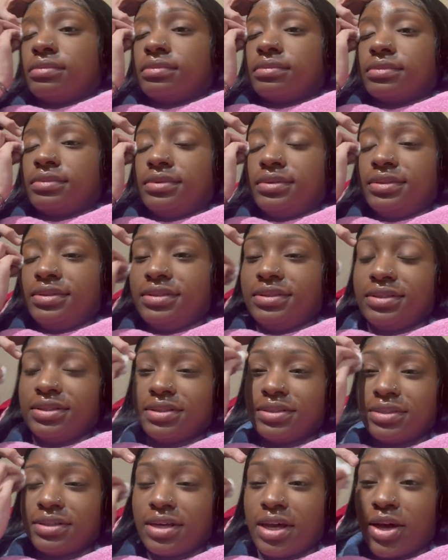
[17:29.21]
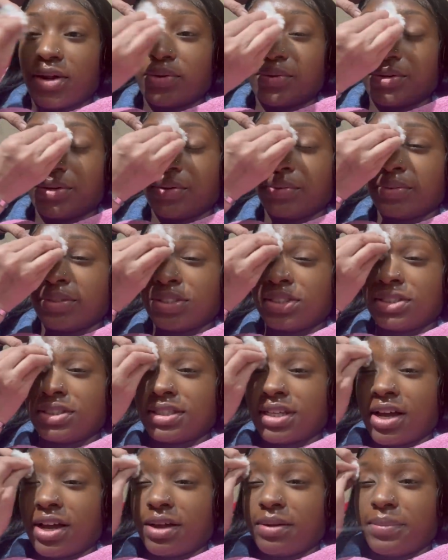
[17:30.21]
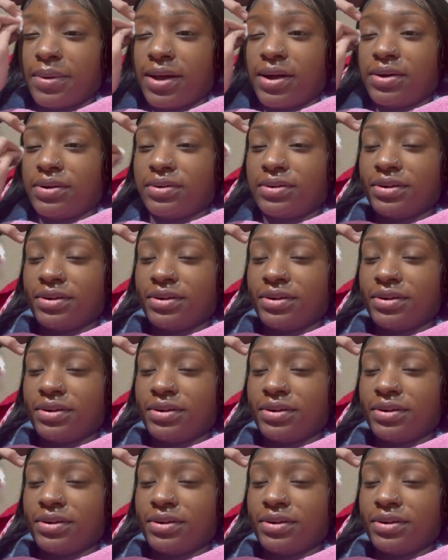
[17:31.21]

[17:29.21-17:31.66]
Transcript: I don't know what she's talking about.